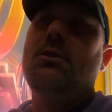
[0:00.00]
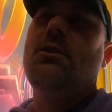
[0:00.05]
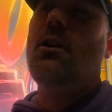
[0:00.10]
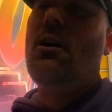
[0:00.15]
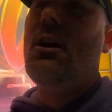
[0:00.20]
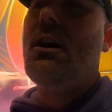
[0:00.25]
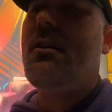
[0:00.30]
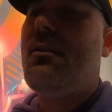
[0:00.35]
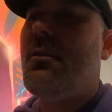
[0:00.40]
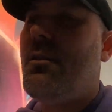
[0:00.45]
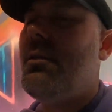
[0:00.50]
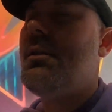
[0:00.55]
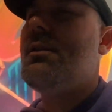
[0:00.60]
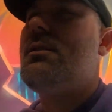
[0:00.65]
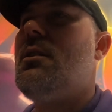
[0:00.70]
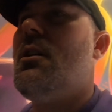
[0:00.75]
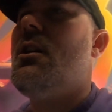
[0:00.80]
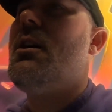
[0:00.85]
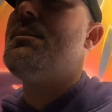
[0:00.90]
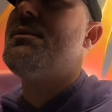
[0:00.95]
from China all
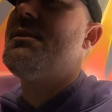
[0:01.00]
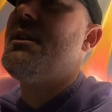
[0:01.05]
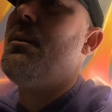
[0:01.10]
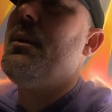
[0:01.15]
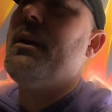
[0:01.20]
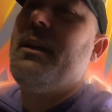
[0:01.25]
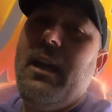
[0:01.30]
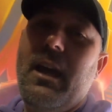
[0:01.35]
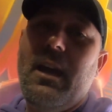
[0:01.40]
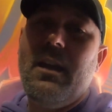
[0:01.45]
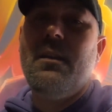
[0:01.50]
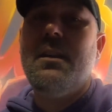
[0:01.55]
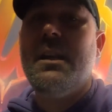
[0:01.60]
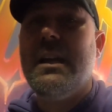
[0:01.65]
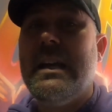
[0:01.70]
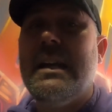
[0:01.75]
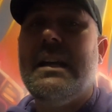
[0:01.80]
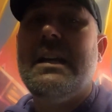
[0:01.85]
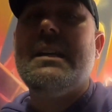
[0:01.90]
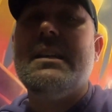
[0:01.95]
the time. So
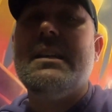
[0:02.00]
again,